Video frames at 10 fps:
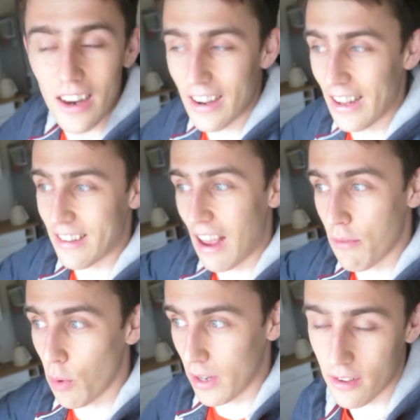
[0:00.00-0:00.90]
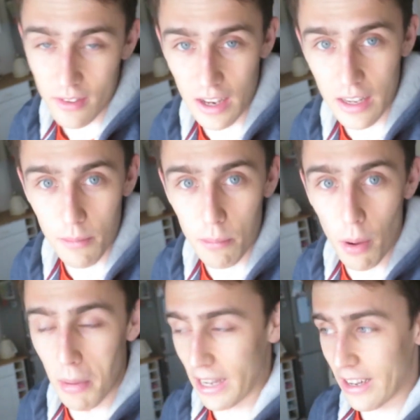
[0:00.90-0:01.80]
Let's have one in the
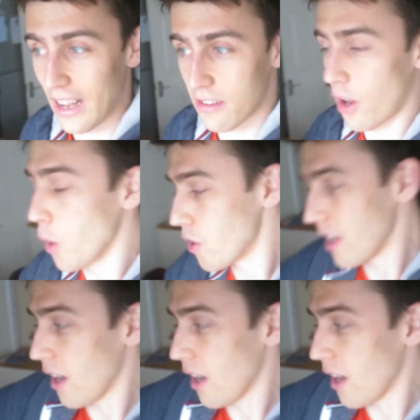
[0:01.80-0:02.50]
public. Let's host